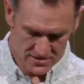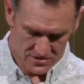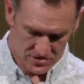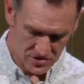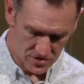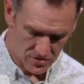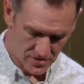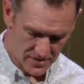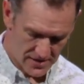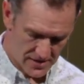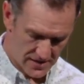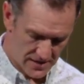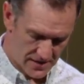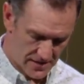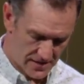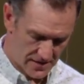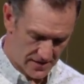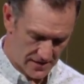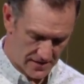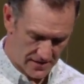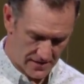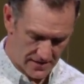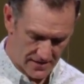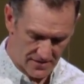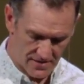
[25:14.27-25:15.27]
So
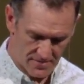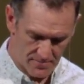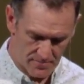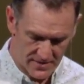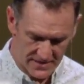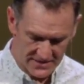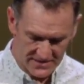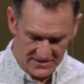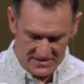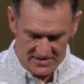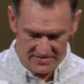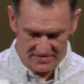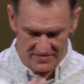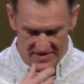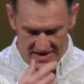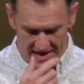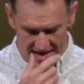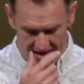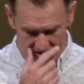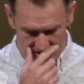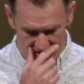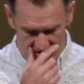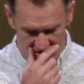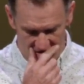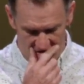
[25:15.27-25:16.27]
in the midst of
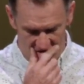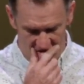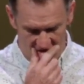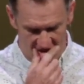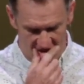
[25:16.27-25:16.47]
that,